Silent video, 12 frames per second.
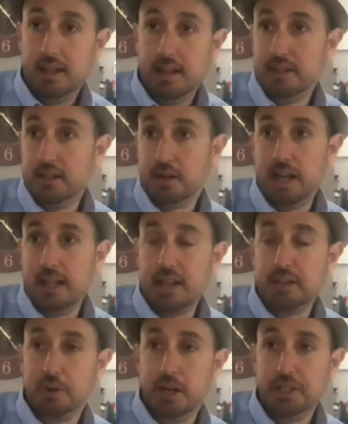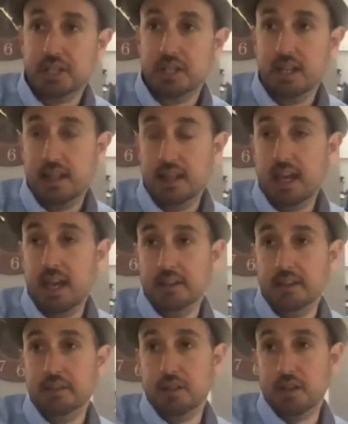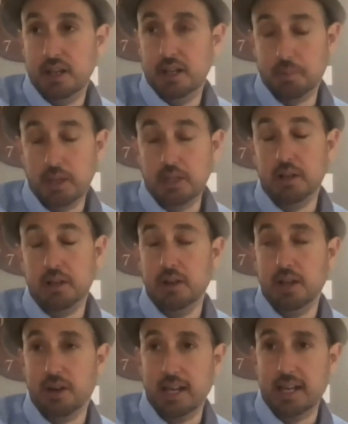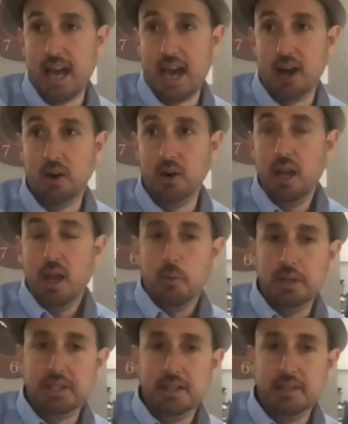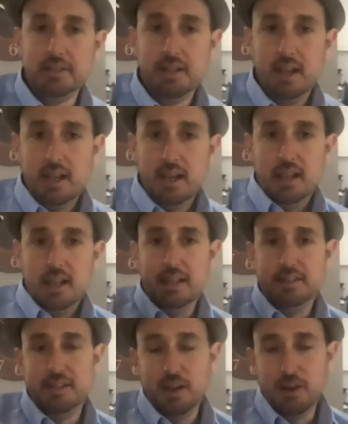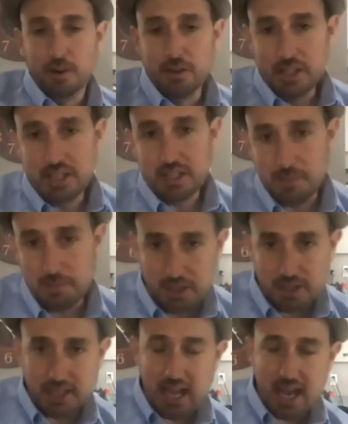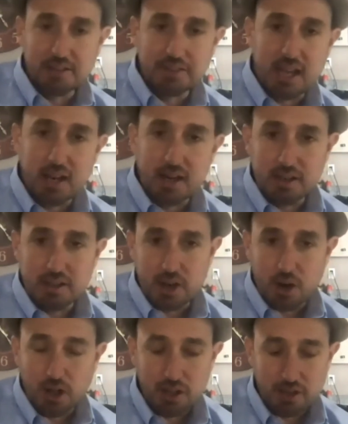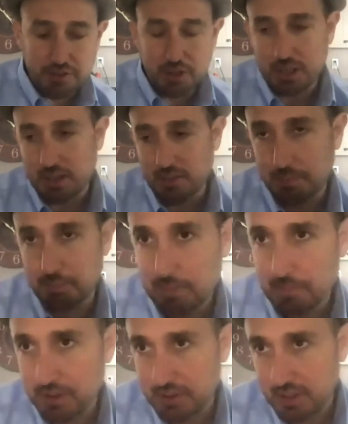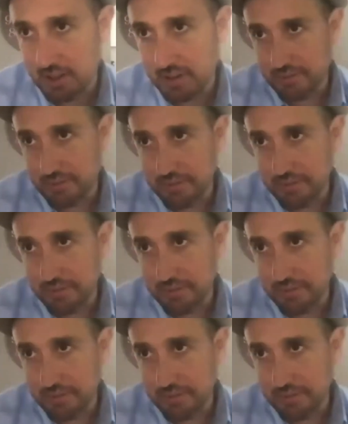a great last question, and the answer is what you're doing right now, which is it's the only community out there that all of you are going to be members of,